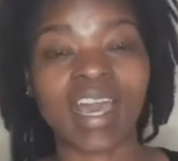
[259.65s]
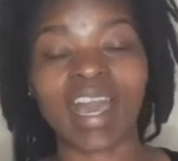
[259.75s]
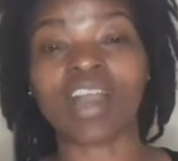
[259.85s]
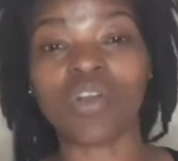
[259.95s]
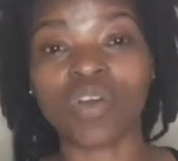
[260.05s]

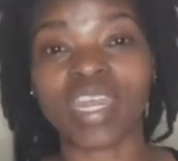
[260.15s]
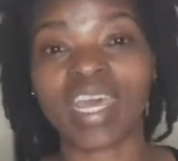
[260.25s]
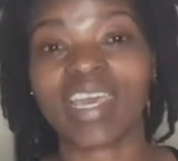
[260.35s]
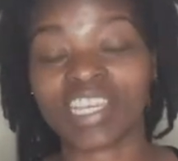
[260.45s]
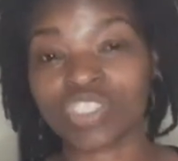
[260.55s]
are
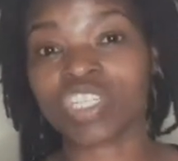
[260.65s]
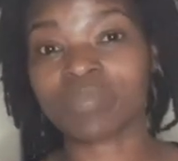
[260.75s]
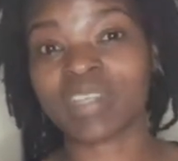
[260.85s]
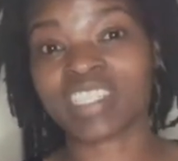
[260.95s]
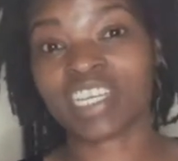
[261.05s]
gonna actually
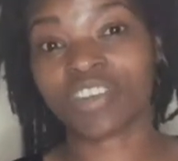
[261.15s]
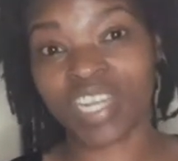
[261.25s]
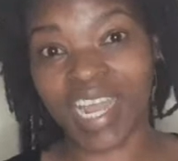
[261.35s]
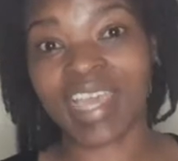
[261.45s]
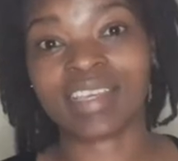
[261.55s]

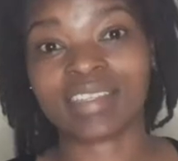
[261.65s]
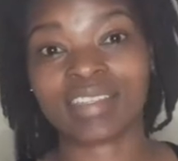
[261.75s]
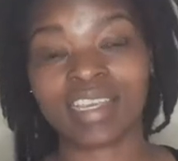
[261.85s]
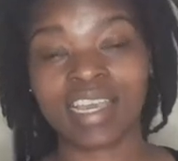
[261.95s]
materialize.